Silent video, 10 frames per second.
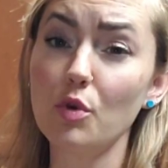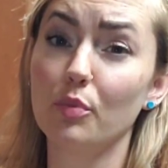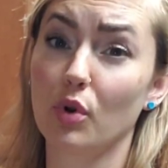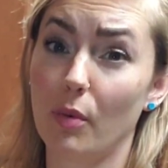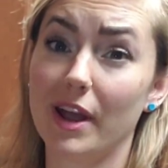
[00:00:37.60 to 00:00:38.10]

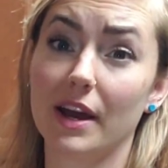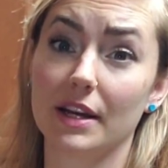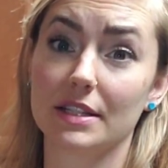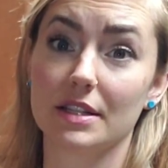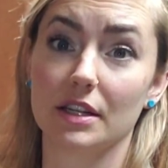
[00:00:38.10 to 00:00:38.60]

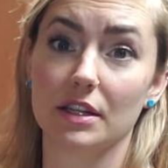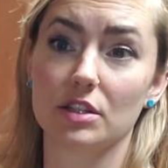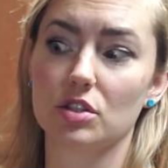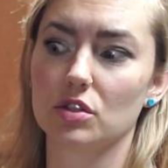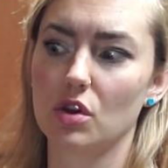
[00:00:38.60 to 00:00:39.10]
probiotics in it.
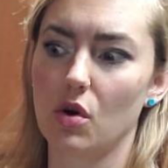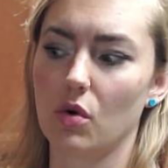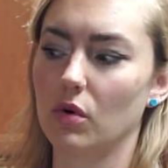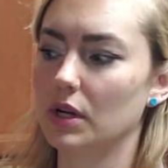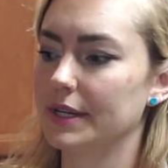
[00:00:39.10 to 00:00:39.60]

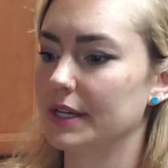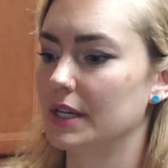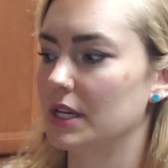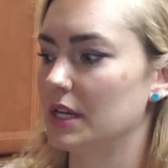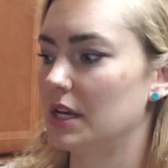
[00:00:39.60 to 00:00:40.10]
So,
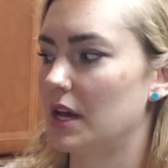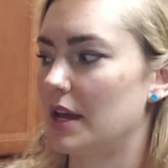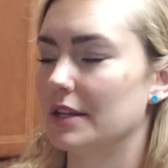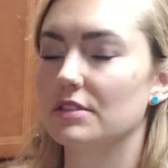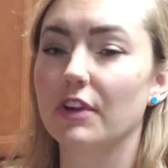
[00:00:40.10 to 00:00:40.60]

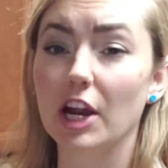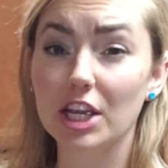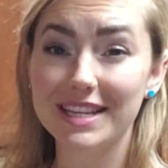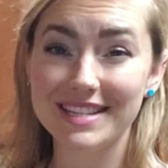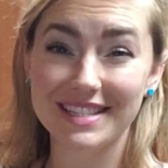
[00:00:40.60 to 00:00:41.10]
it's very
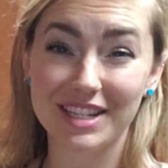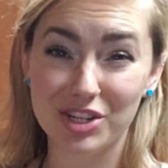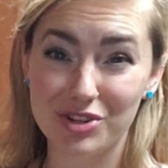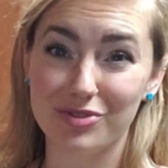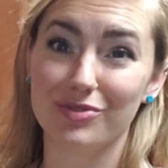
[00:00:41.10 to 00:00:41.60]
easy to
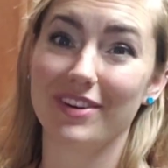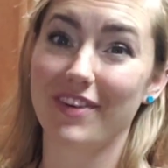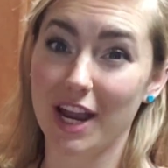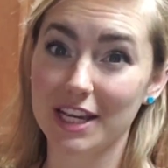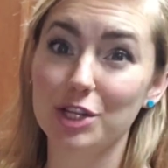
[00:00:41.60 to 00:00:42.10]
do. If
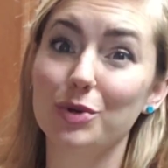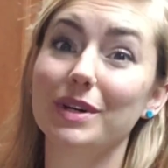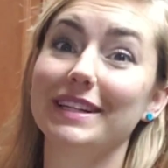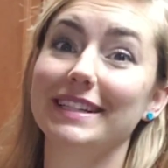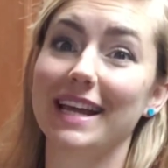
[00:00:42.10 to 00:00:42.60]
I can do
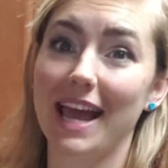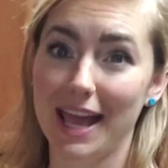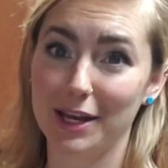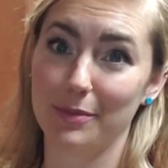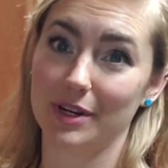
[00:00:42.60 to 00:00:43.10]
it,
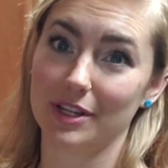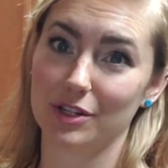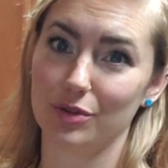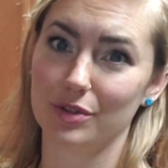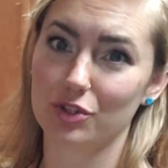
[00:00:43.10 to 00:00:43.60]
anybody can
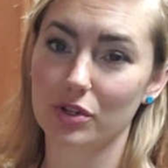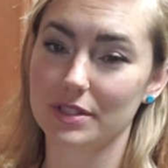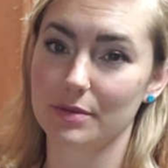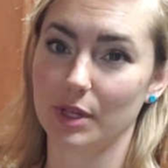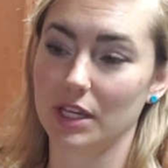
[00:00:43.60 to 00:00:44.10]
do it,
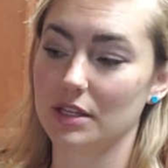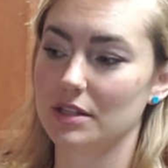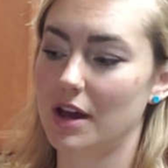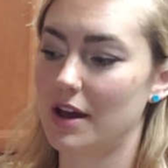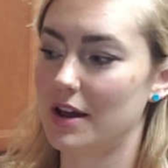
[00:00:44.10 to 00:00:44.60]
trust me.
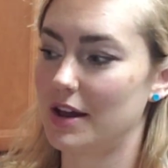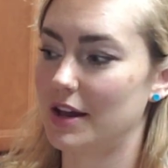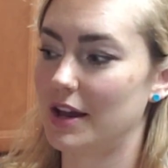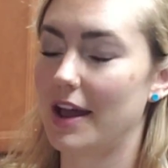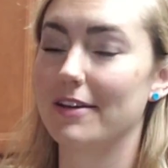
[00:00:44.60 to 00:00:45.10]

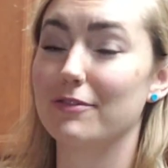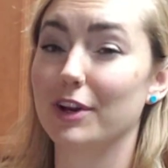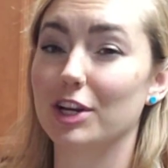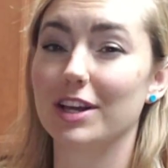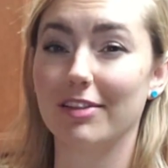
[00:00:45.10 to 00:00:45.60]
I'm
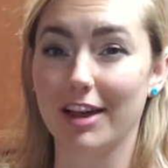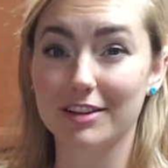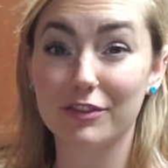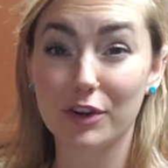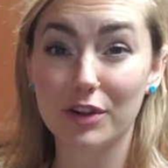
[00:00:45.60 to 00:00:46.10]
very
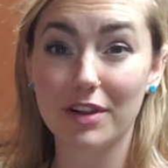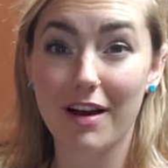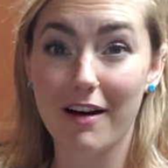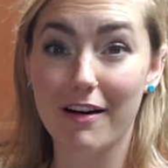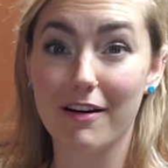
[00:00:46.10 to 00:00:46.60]
neglectful
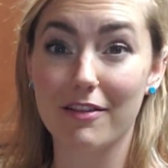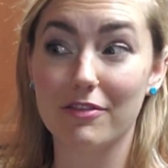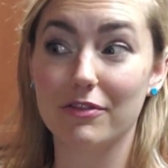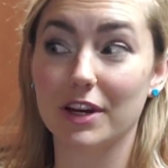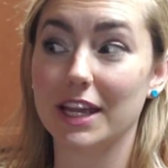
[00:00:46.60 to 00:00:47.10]

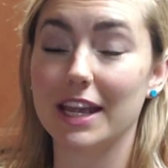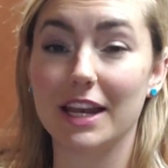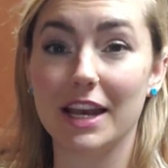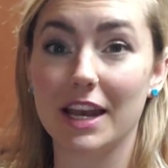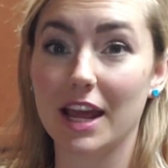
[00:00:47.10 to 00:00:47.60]

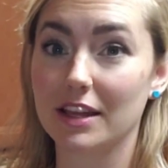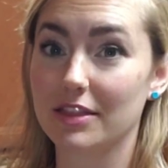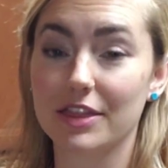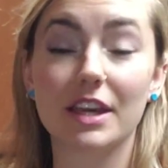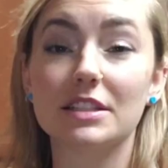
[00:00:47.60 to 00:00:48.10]
in
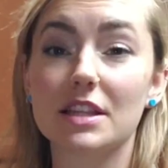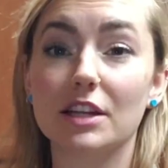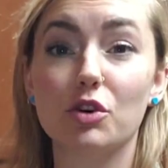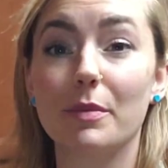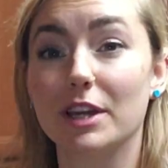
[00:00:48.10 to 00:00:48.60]
things
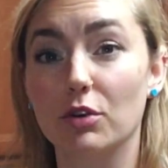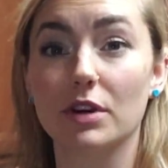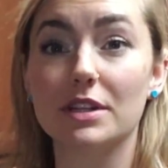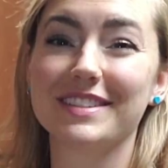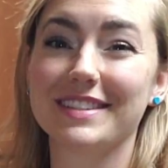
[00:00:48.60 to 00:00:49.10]
that don't make
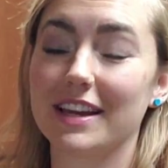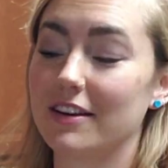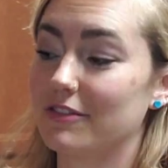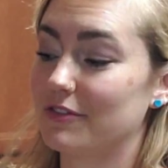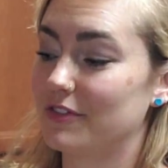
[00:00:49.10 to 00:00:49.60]
noise. If